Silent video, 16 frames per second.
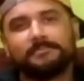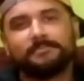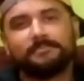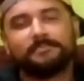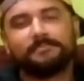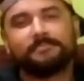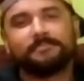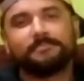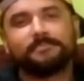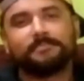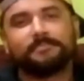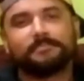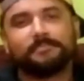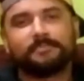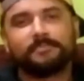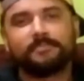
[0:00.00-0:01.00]

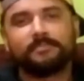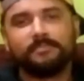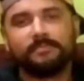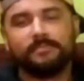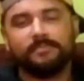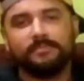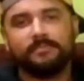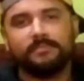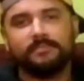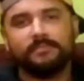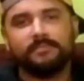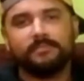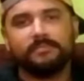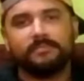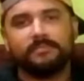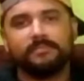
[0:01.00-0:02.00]

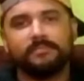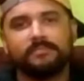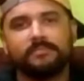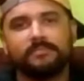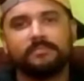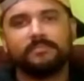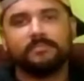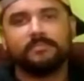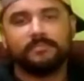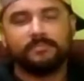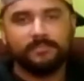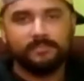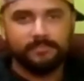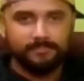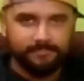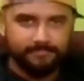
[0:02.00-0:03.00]

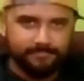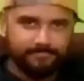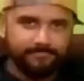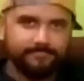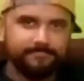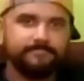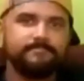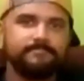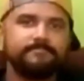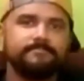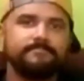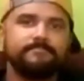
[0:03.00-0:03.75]
The person shown says nothing.